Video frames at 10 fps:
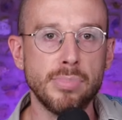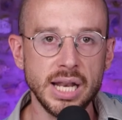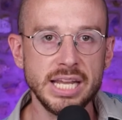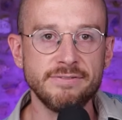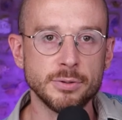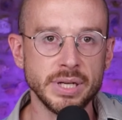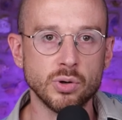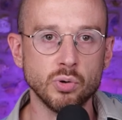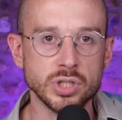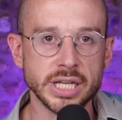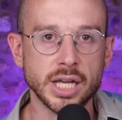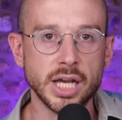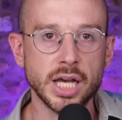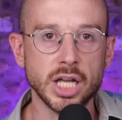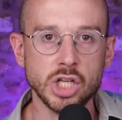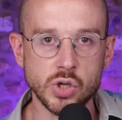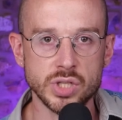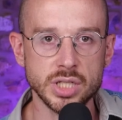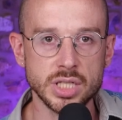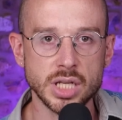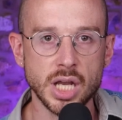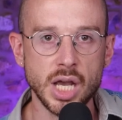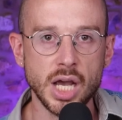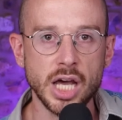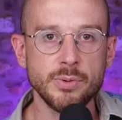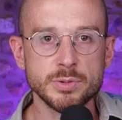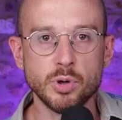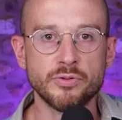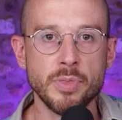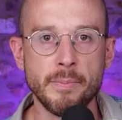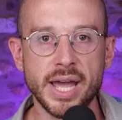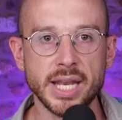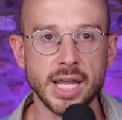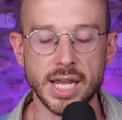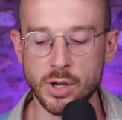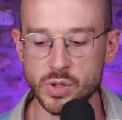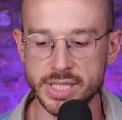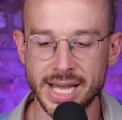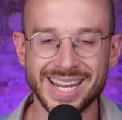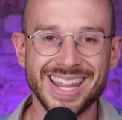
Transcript: believed to be causing a nuisance. And there was more from the Met here who said